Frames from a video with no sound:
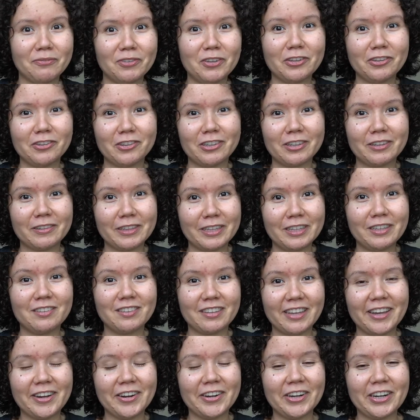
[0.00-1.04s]
physically
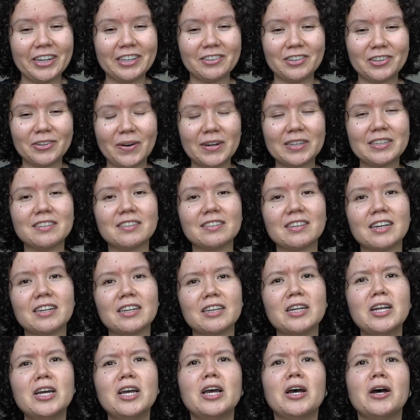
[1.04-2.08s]
scary, so I decided,